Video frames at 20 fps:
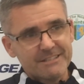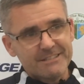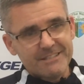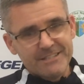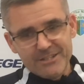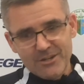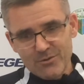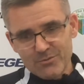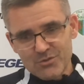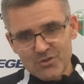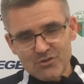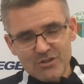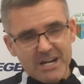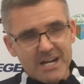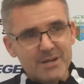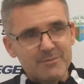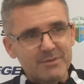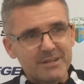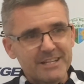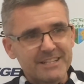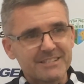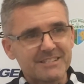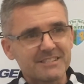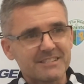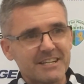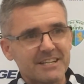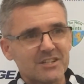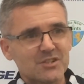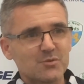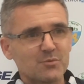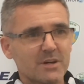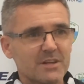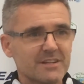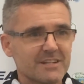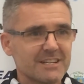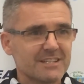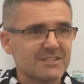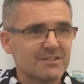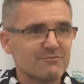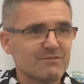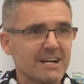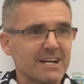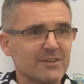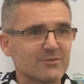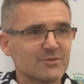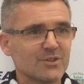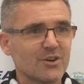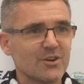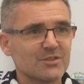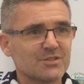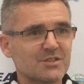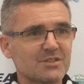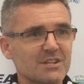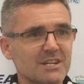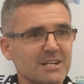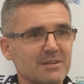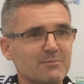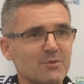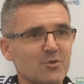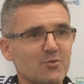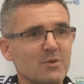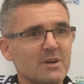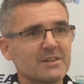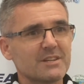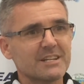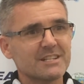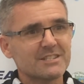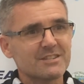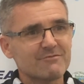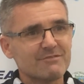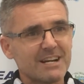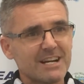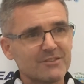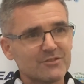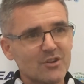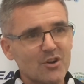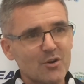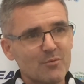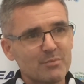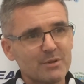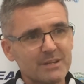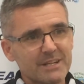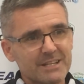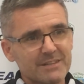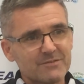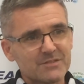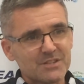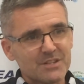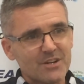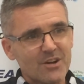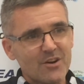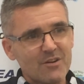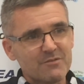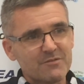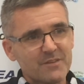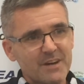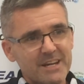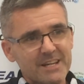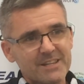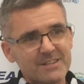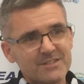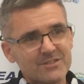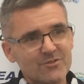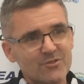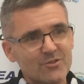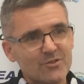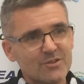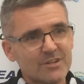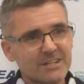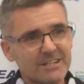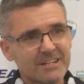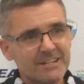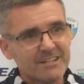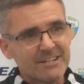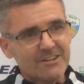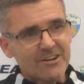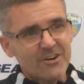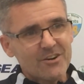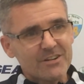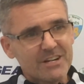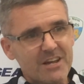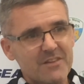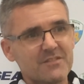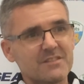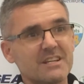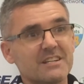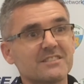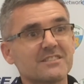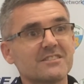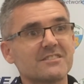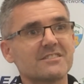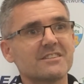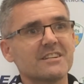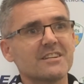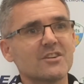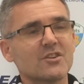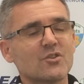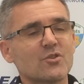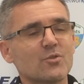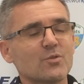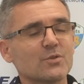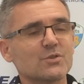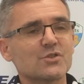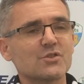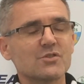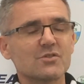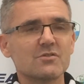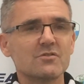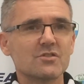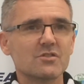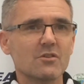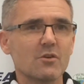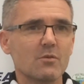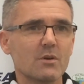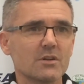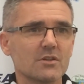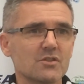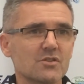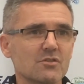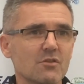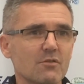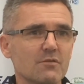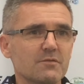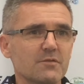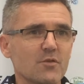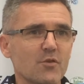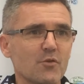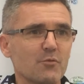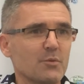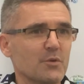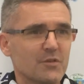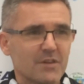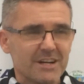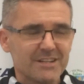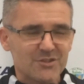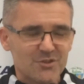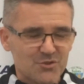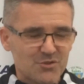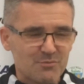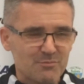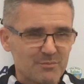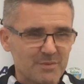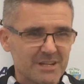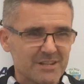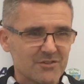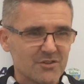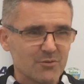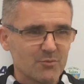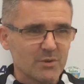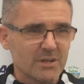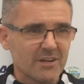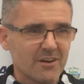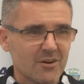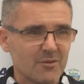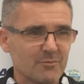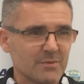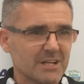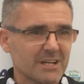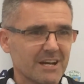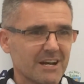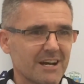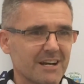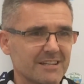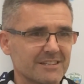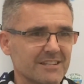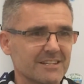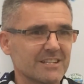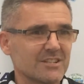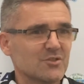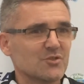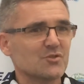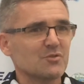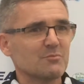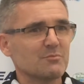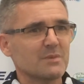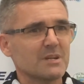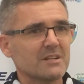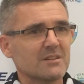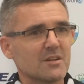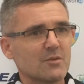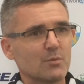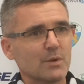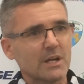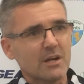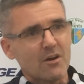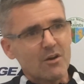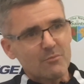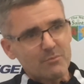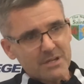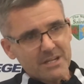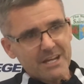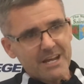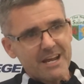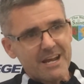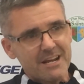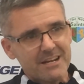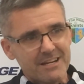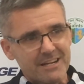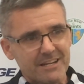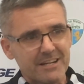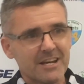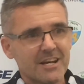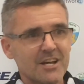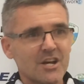you know, tribal instincts, whether it's around our team or whether it's around our beliefs and our faiths or our ethnicity and cultures and so on and so forth. But that doesn't mean that we can't be kind, and it doesn't mean that we can't be caring